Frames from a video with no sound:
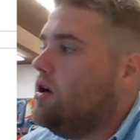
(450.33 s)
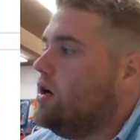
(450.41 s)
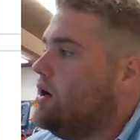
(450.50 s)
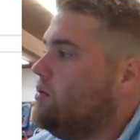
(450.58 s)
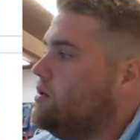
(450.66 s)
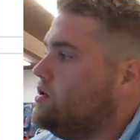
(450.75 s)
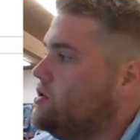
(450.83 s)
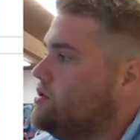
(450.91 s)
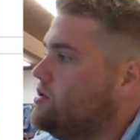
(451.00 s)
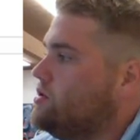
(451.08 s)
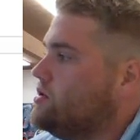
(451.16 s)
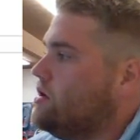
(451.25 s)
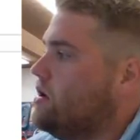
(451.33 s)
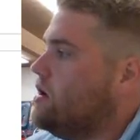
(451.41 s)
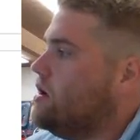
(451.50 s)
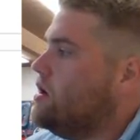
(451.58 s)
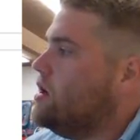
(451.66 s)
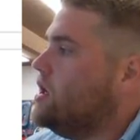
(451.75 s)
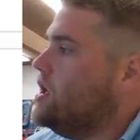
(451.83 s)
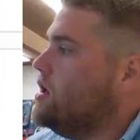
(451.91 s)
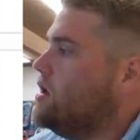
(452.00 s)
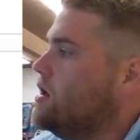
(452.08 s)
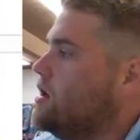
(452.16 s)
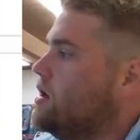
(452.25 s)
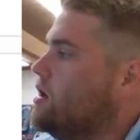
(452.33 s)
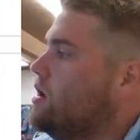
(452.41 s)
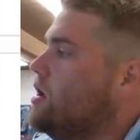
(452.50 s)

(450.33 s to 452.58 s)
and I want you to star here,